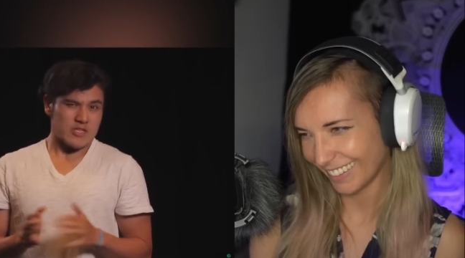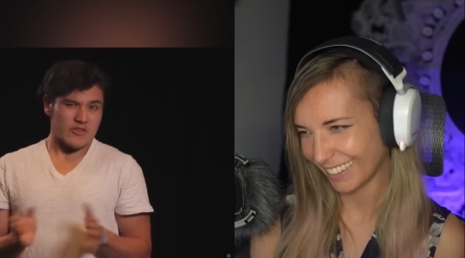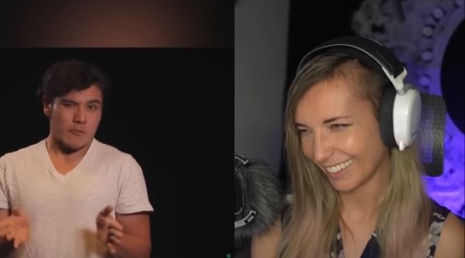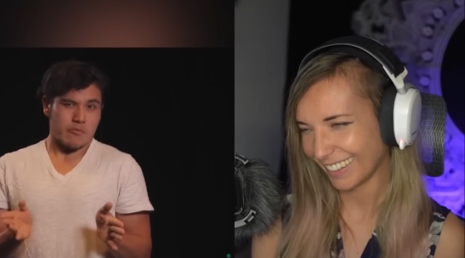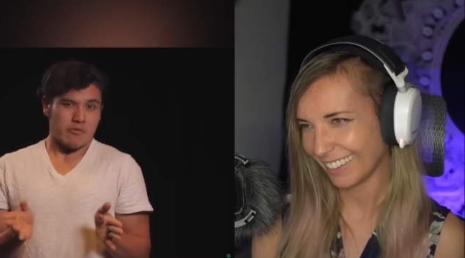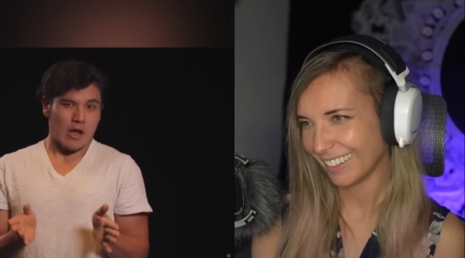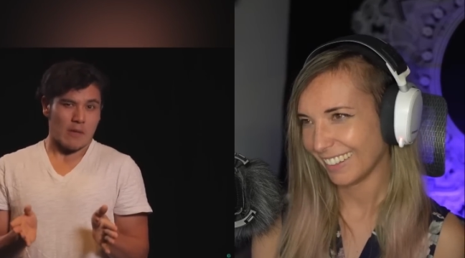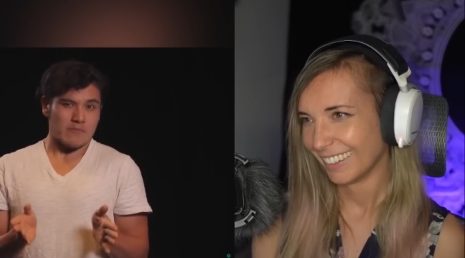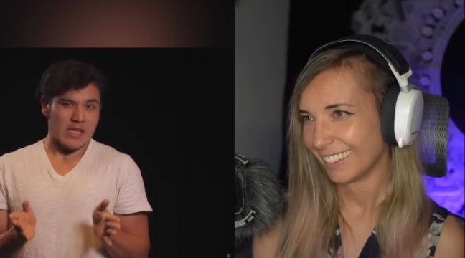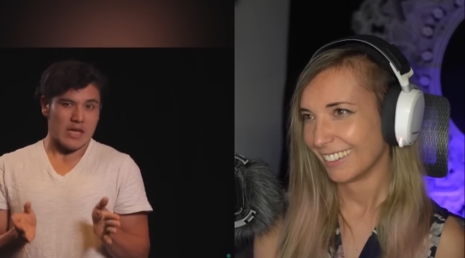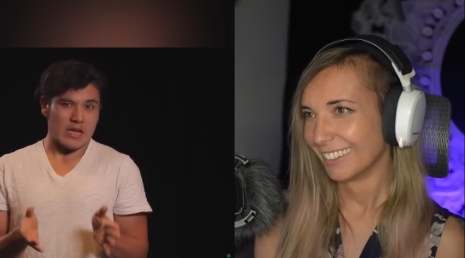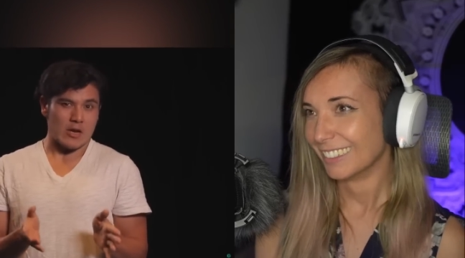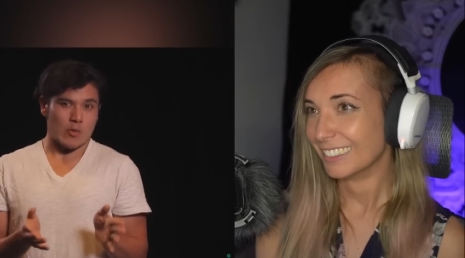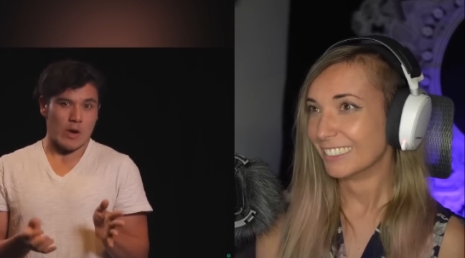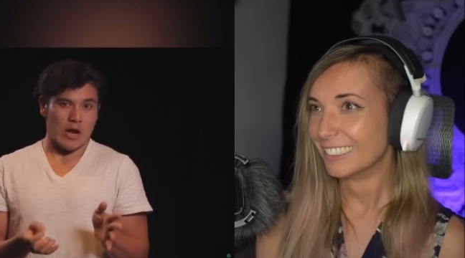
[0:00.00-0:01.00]
Speaker 1: much of a problem getting
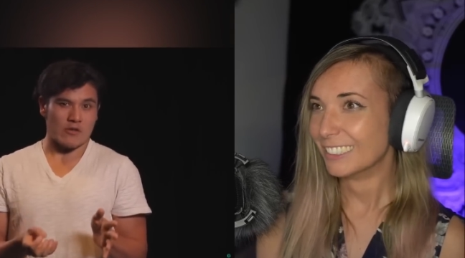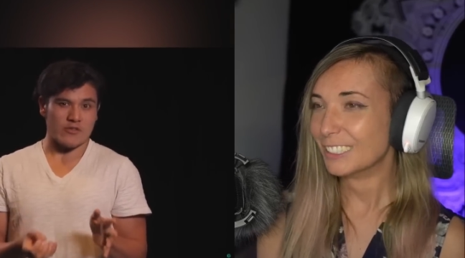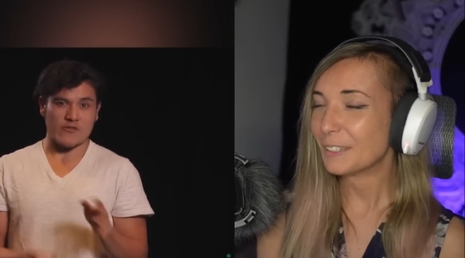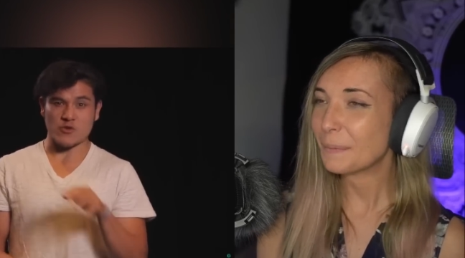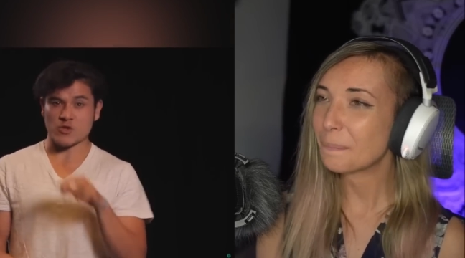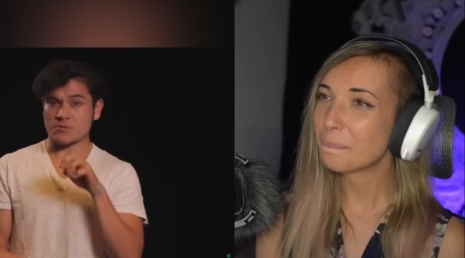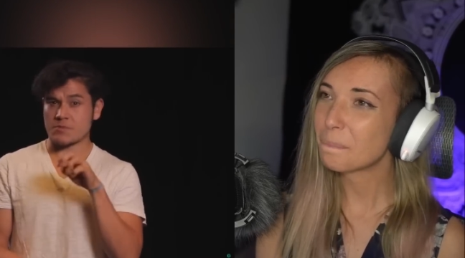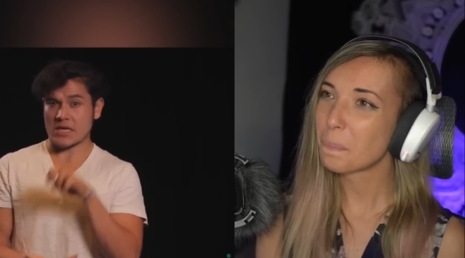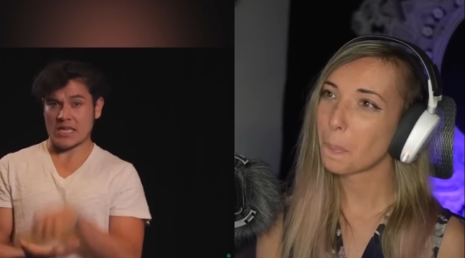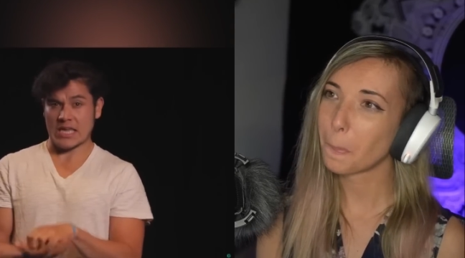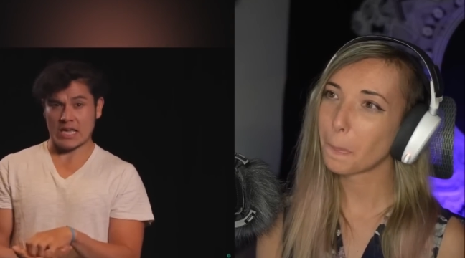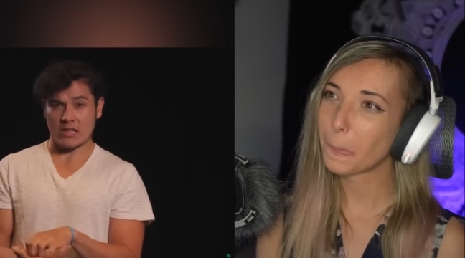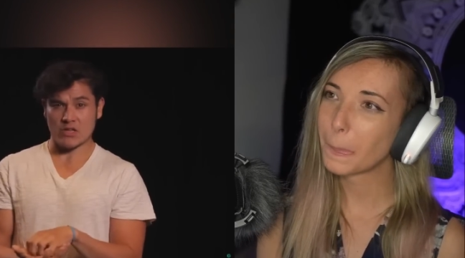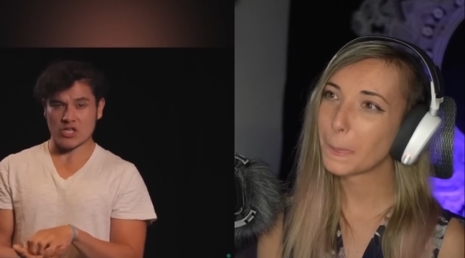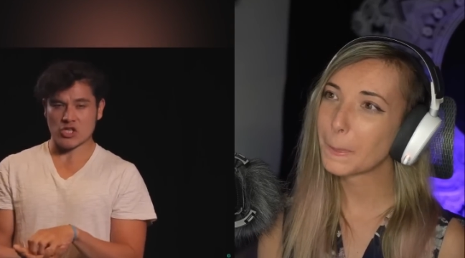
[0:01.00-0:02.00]
around if you speak
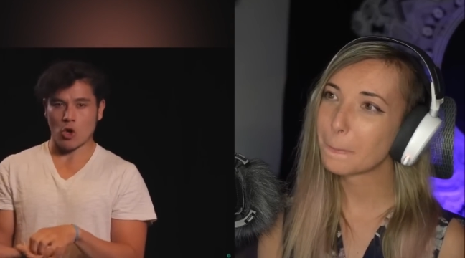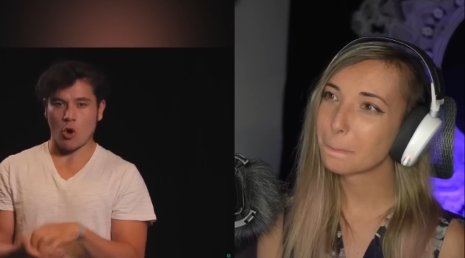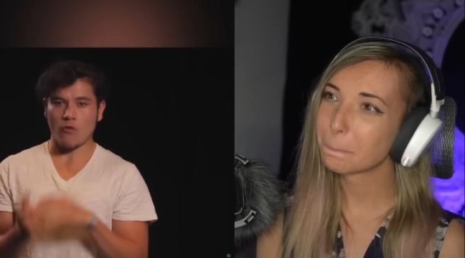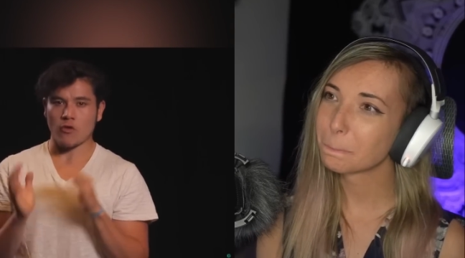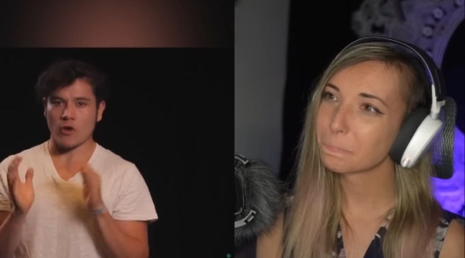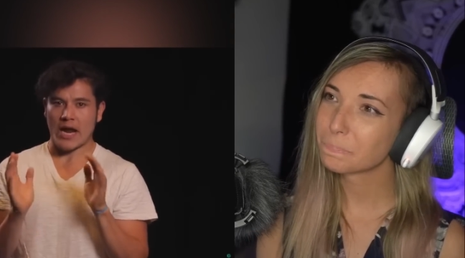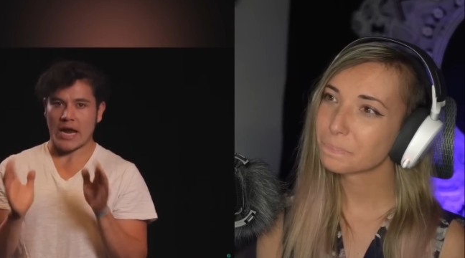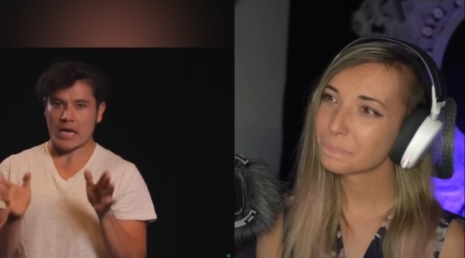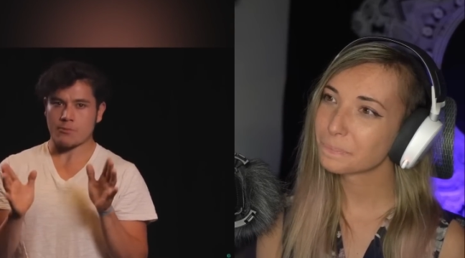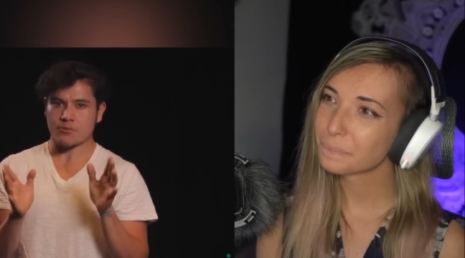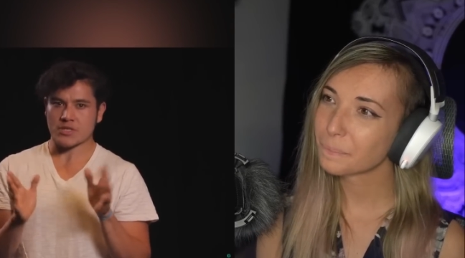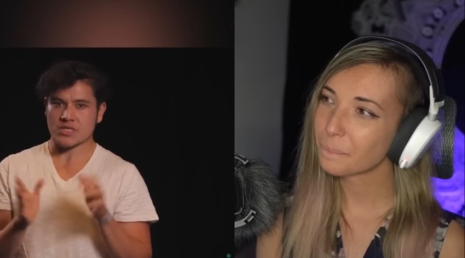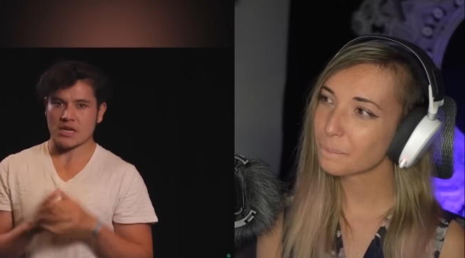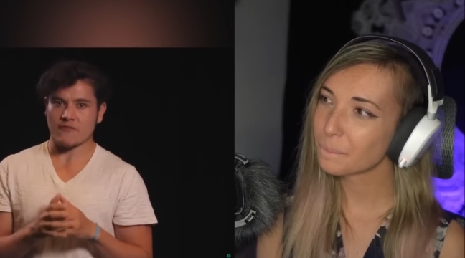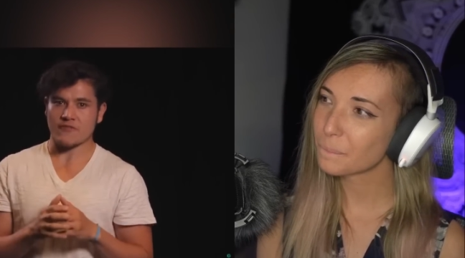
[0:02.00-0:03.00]
English. Over
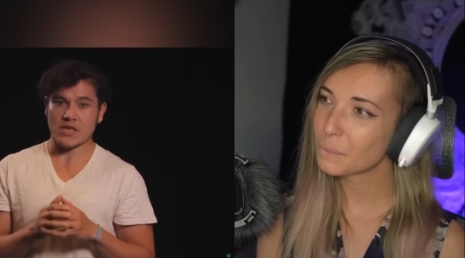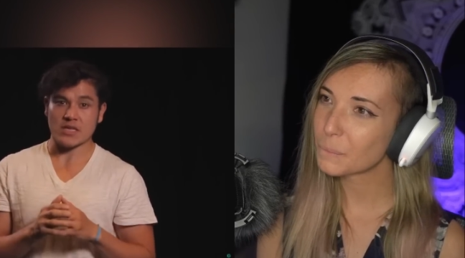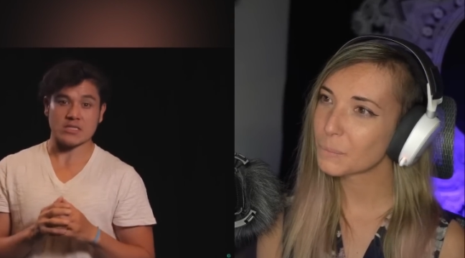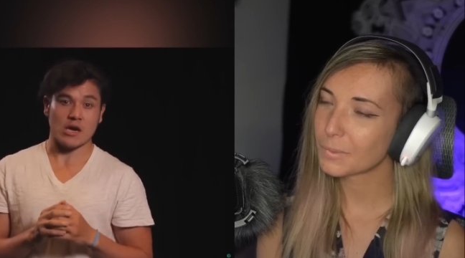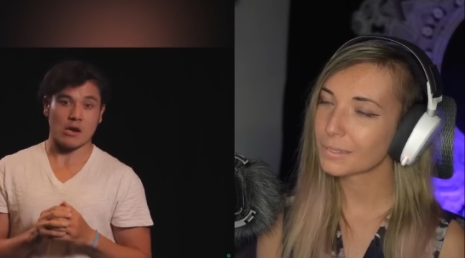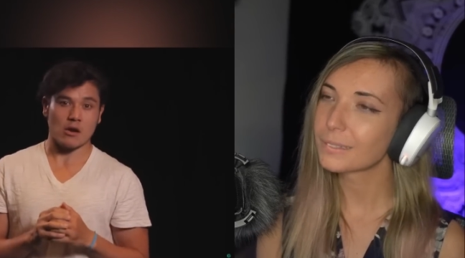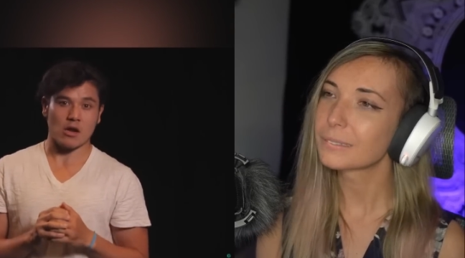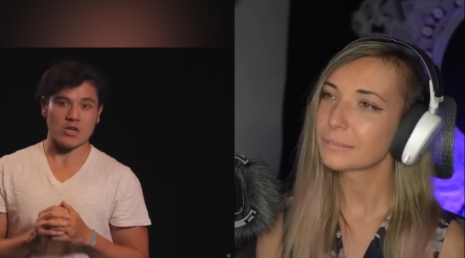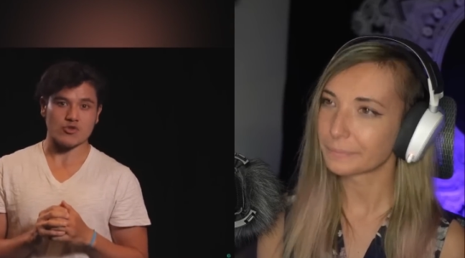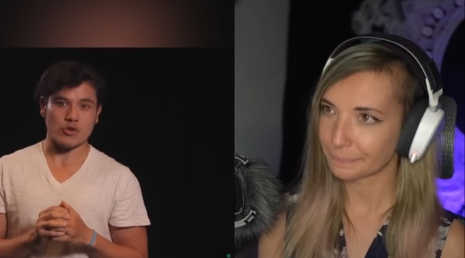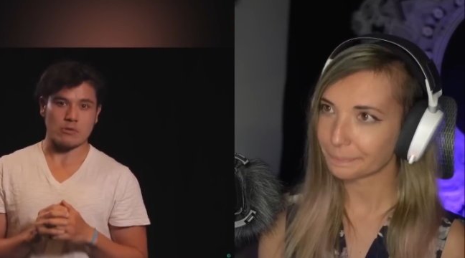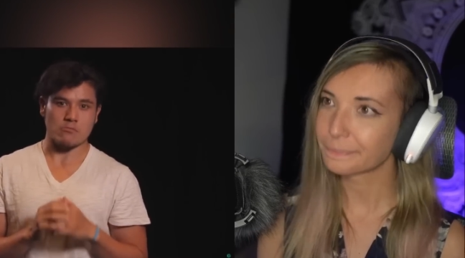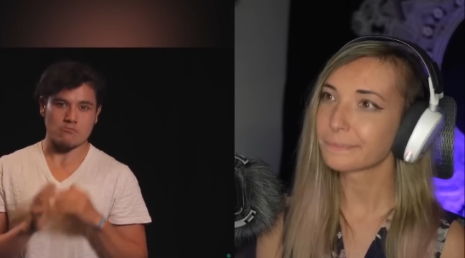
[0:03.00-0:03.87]
80% of the entire country,